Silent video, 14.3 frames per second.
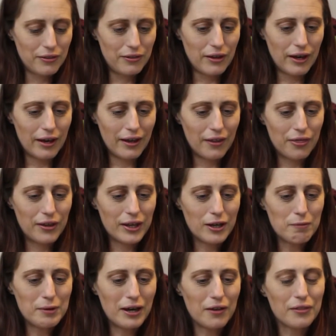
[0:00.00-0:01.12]
The thing
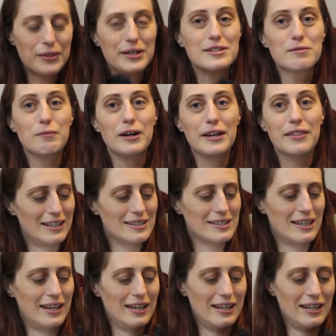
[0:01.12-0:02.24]
about this one is
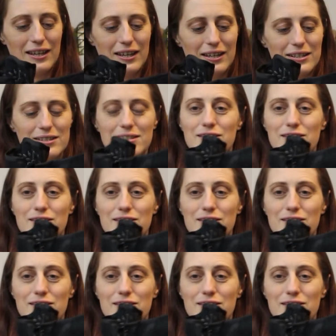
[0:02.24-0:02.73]
that it's